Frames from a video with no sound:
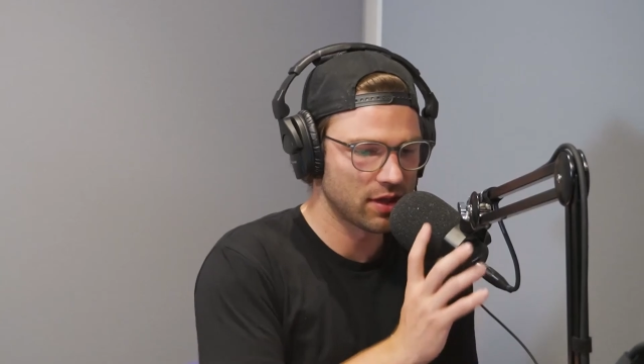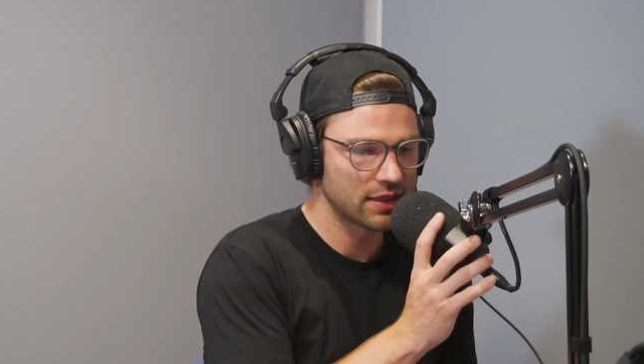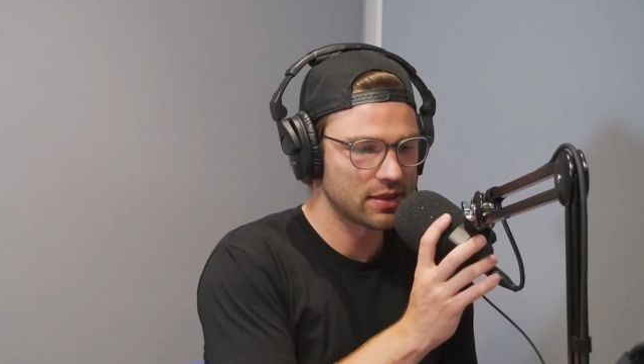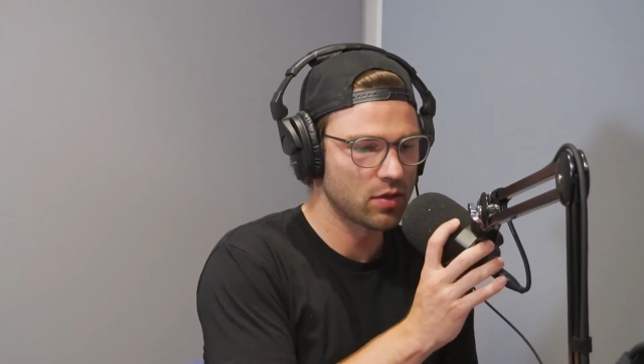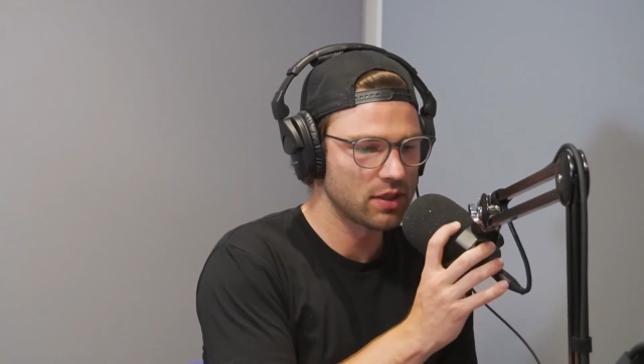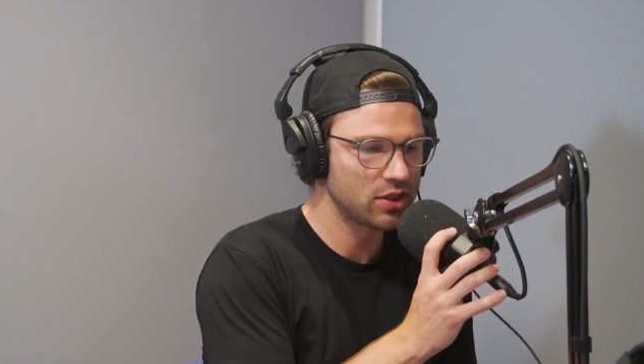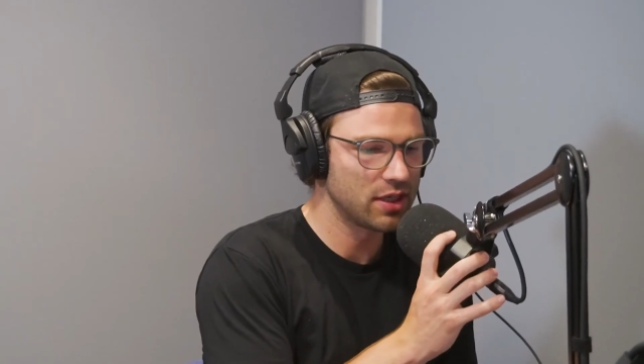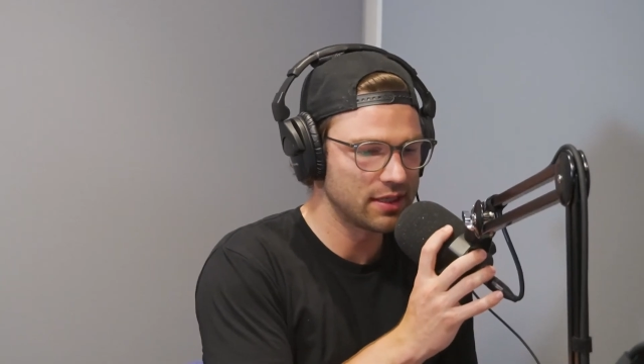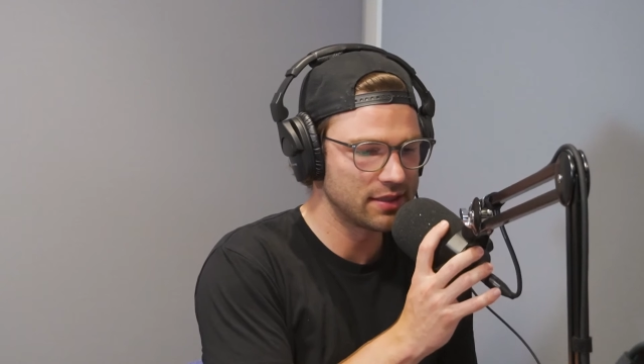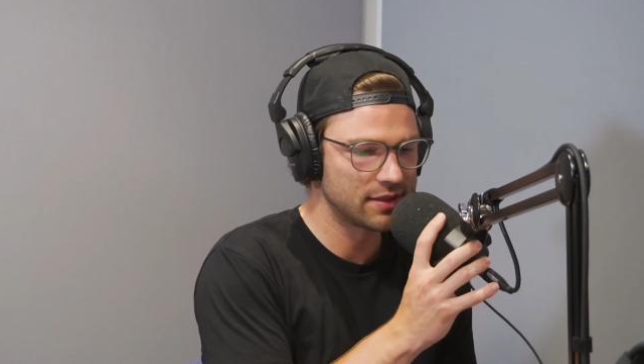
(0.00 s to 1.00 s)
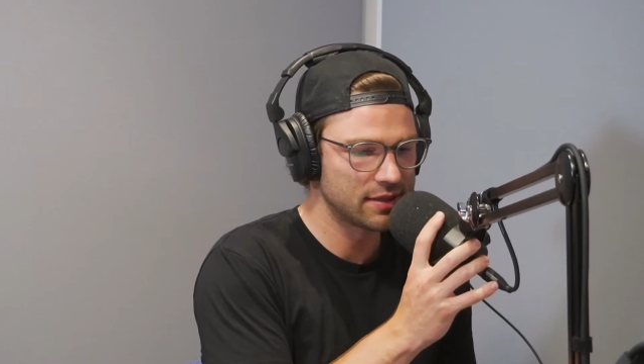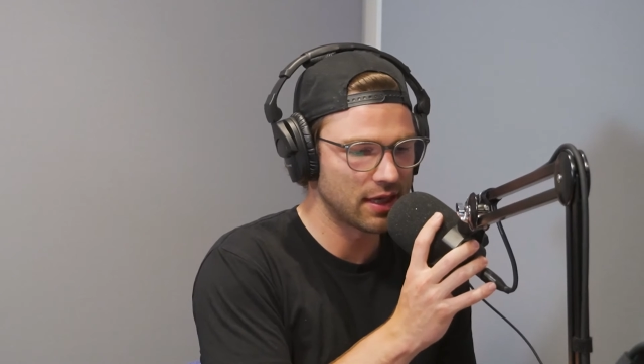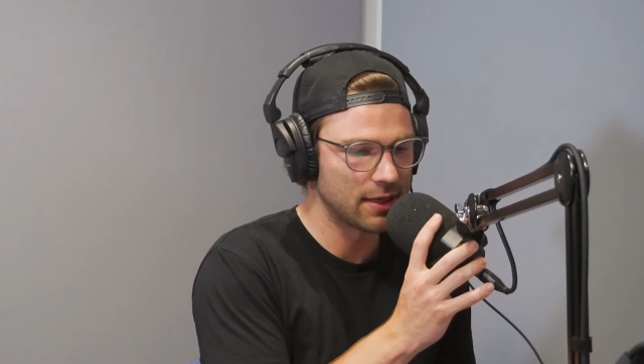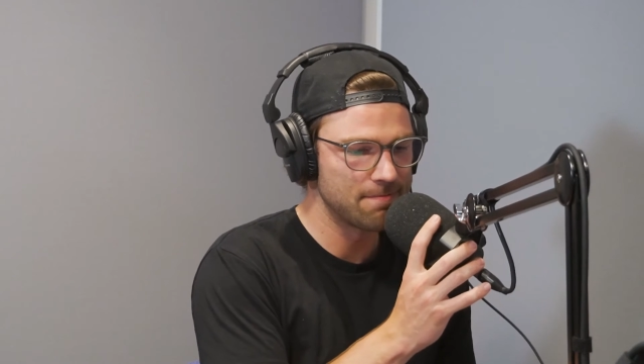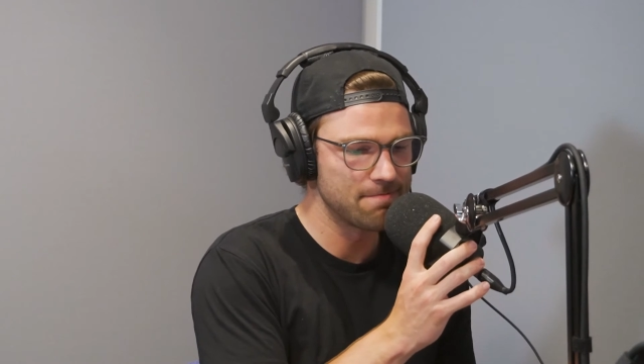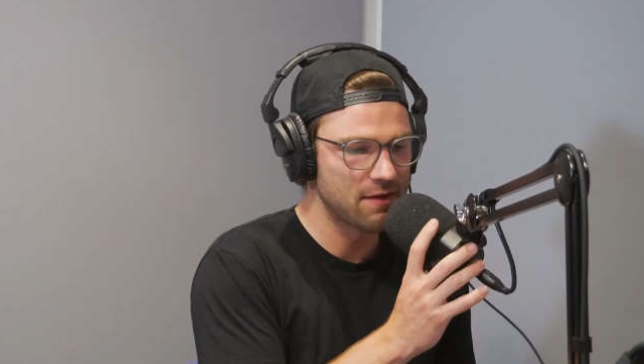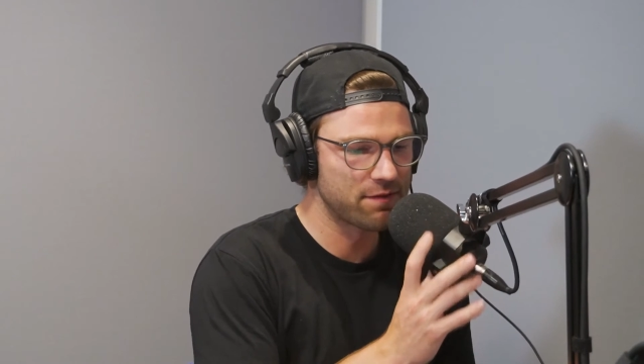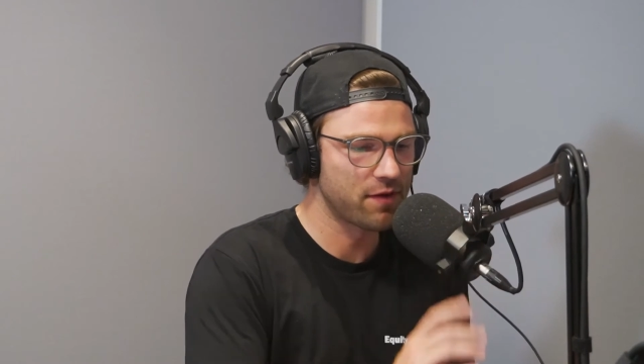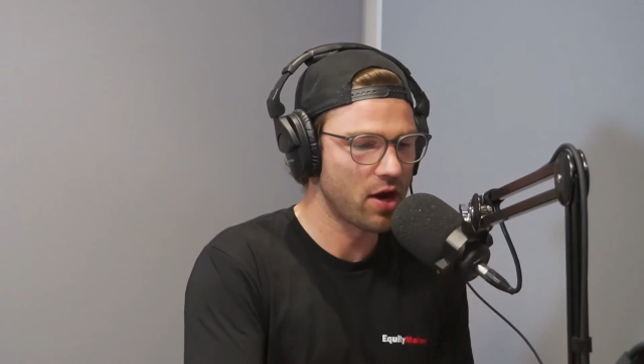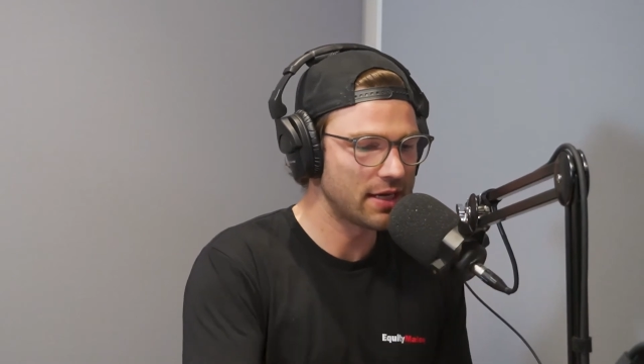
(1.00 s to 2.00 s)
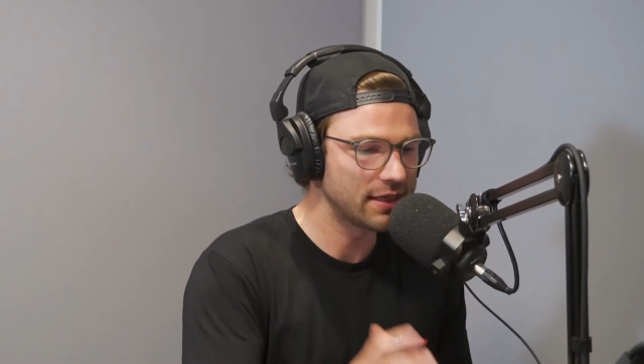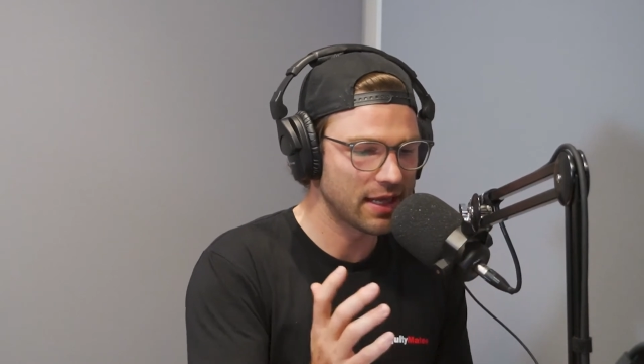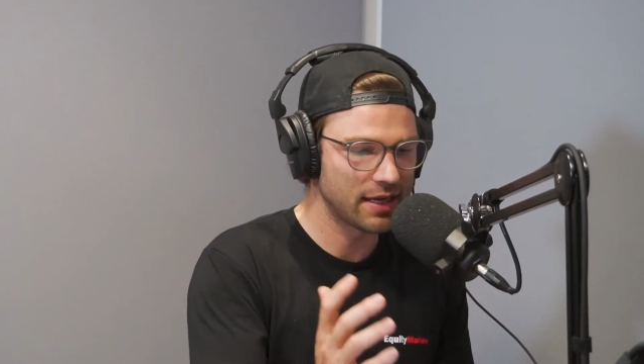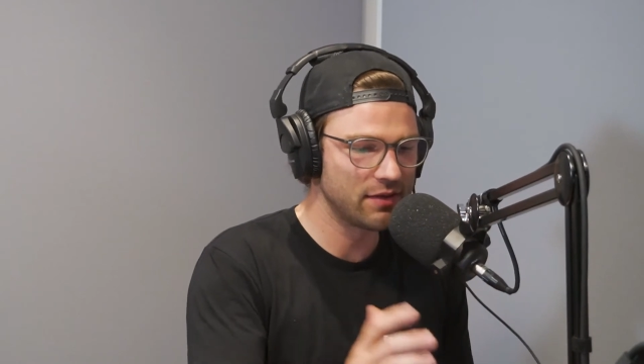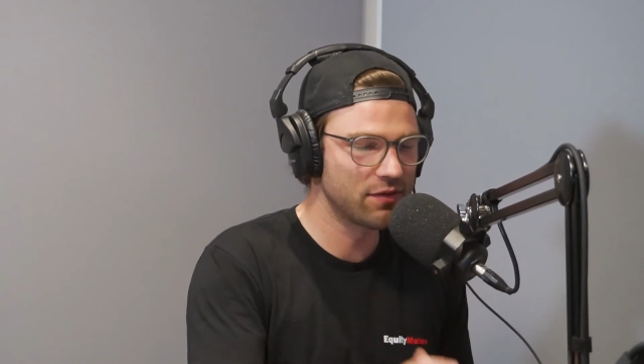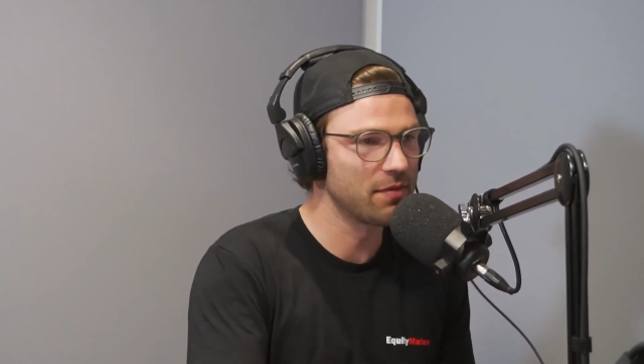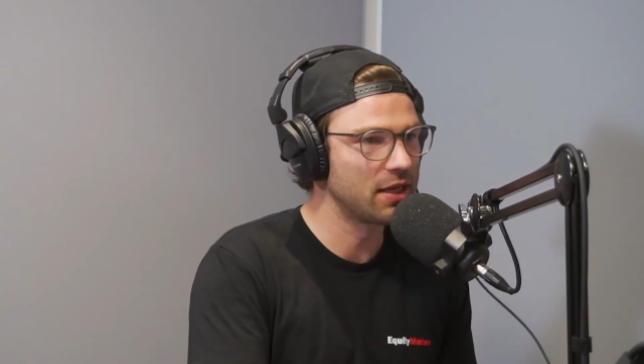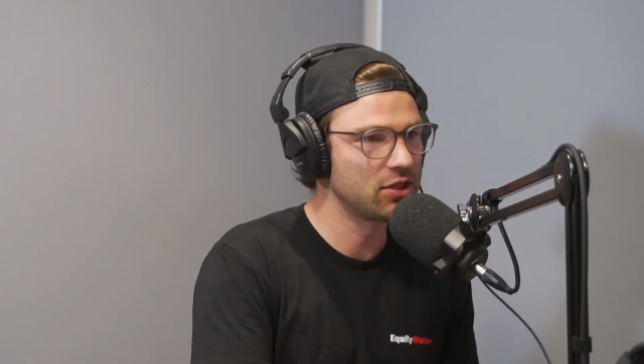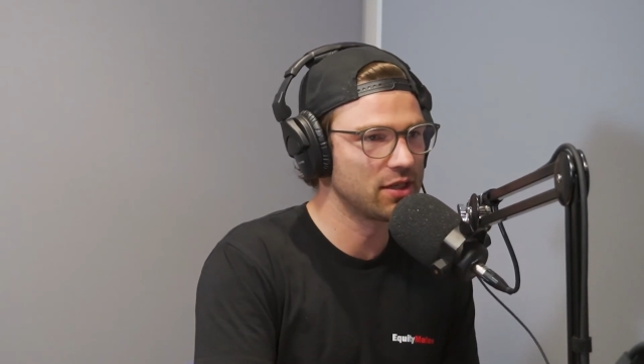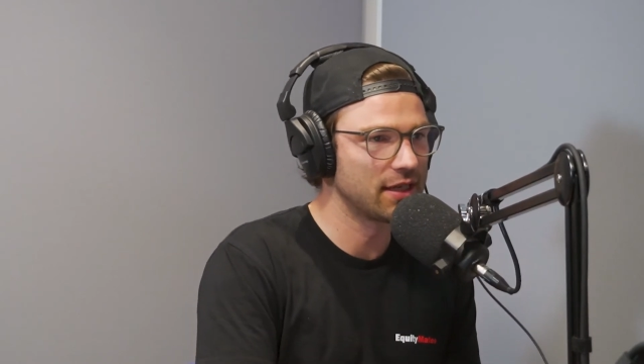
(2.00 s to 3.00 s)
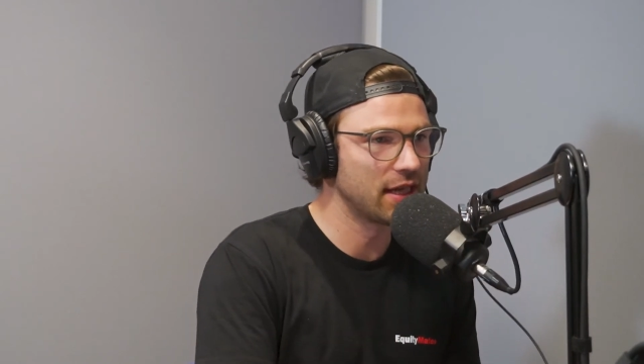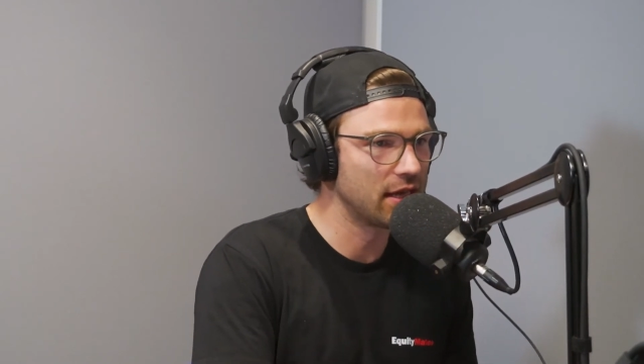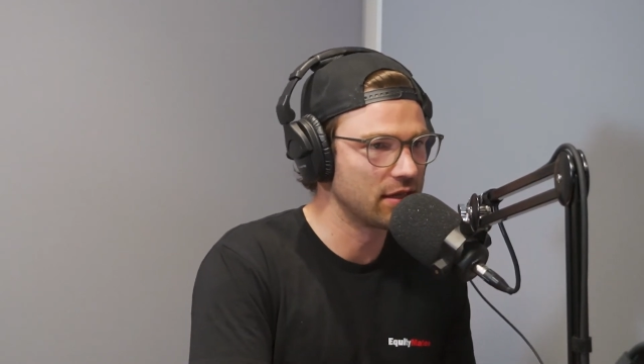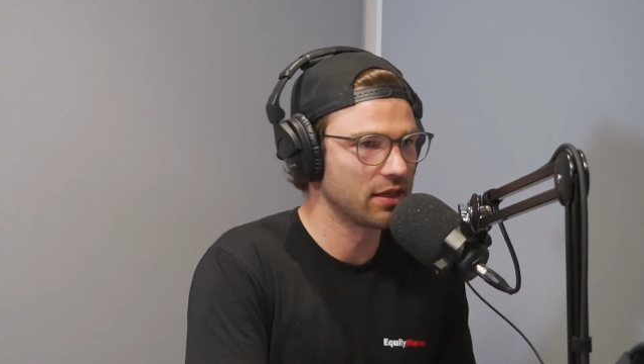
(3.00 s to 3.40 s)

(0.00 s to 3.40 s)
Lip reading: I guess the question is finding that information again.